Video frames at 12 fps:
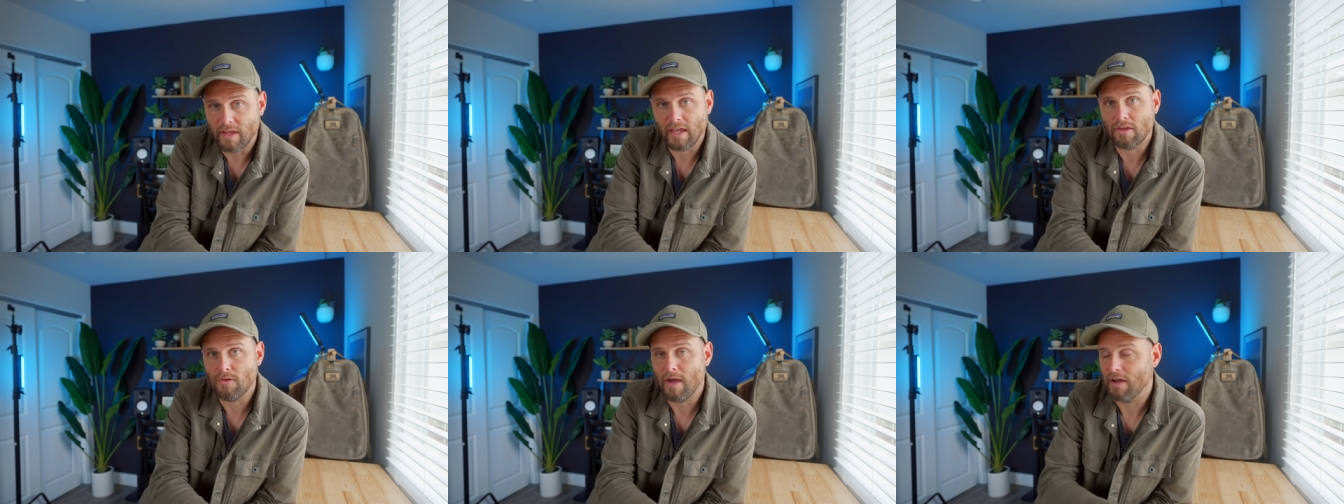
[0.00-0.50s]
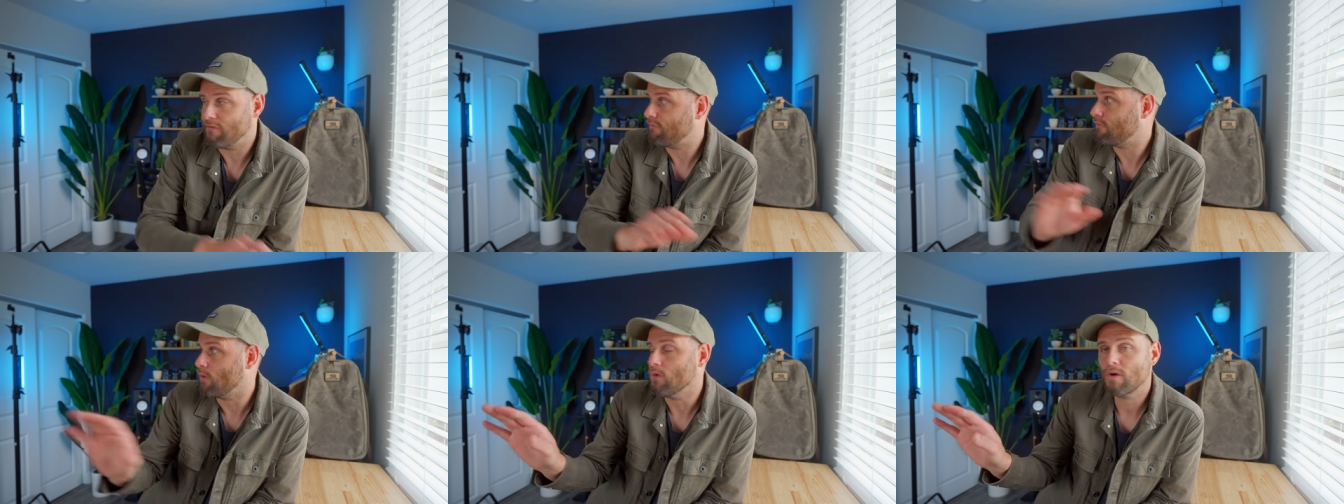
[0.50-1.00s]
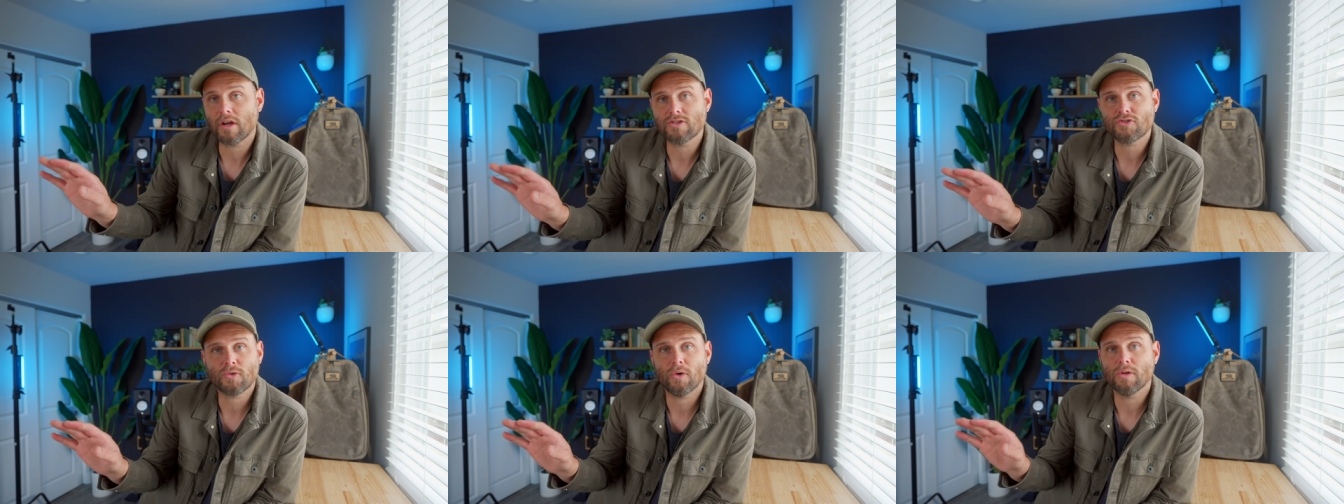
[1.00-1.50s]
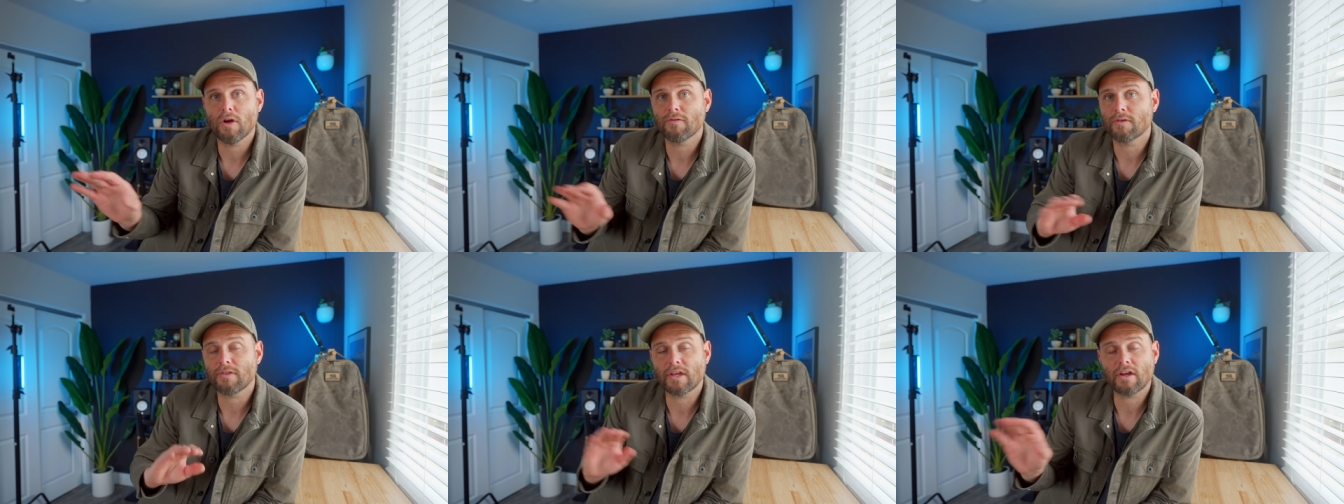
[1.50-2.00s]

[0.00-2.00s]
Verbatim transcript: and you have full control over the